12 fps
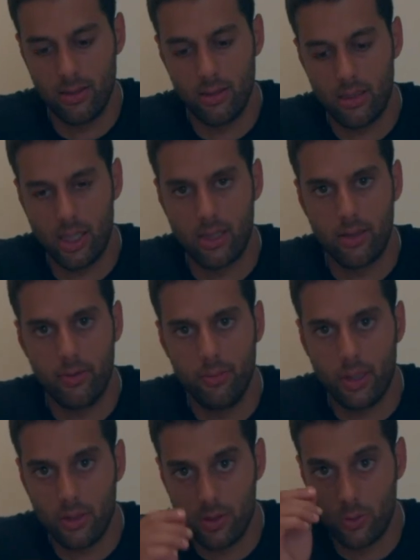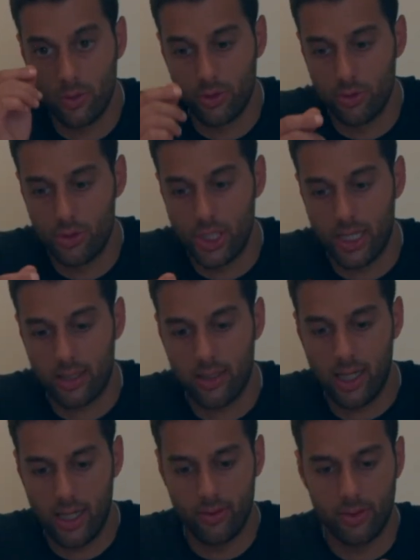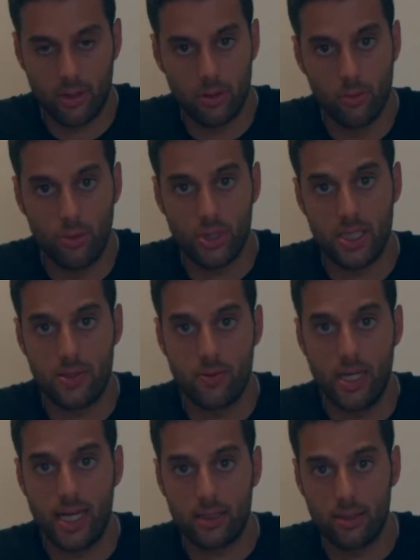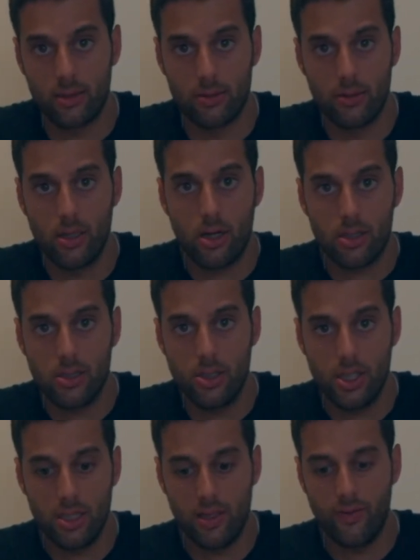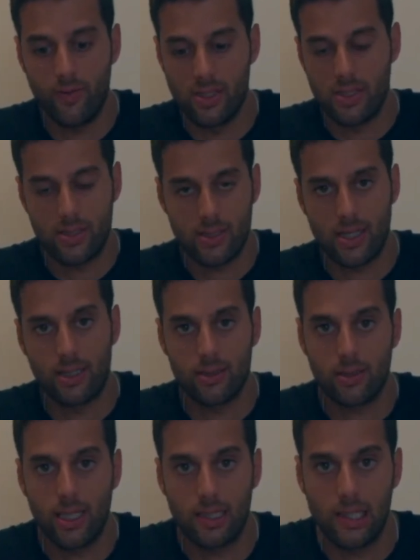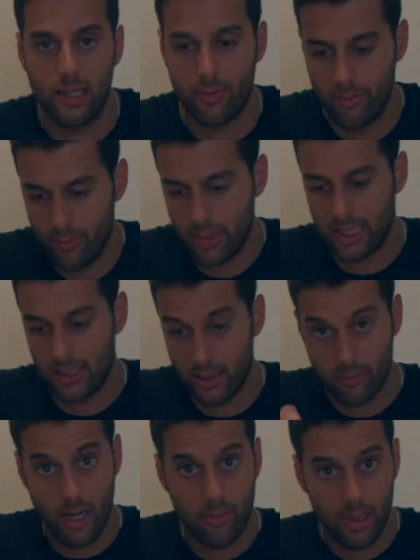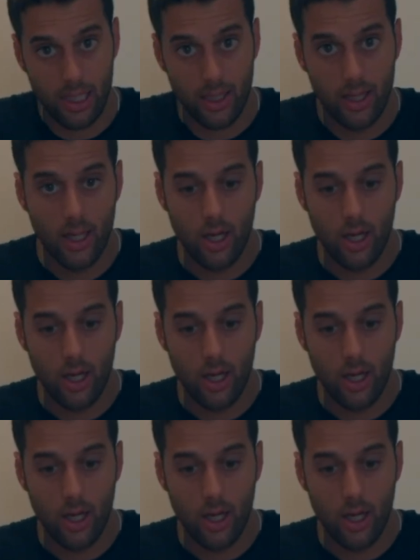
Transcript: jar because you want to check how the kombucha is reacting to the oxygen, if it starts getting bubbly,